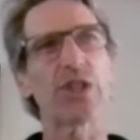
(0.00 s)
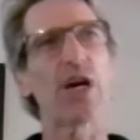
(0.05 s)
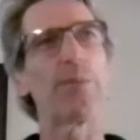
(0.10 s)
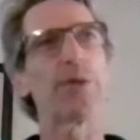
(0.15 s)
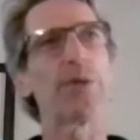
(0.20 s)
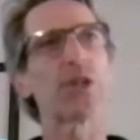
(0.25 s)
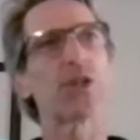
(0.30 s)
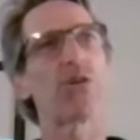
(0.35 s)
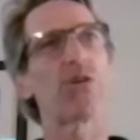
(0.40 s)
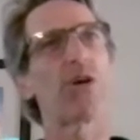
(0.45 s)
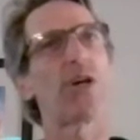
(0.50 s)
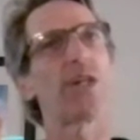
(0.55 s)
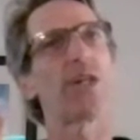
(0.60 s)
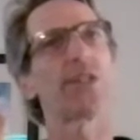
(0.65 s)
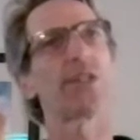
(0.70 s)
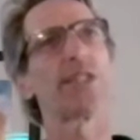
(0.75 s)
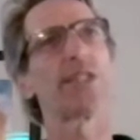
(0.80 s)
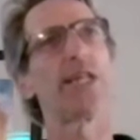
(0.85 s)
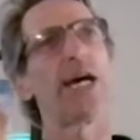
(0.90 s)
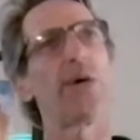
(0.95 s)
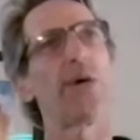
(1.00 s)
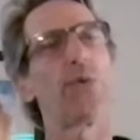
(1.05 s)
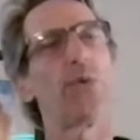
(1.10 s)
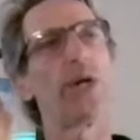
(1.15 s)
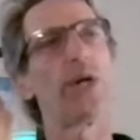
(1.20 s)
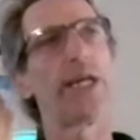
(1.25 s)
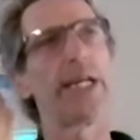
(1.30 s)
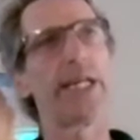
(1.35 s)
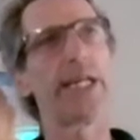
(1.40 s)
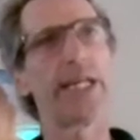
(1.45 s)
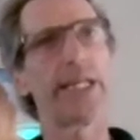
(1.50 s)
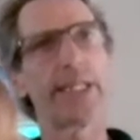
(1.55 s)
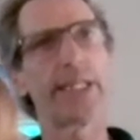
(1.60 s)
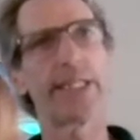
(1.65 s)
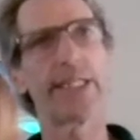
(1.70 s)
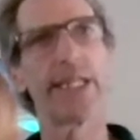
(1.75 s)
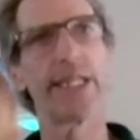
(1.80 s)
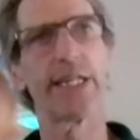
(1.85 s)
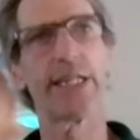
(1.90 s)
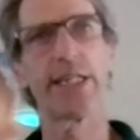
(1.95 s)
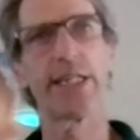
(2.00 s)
come across that way.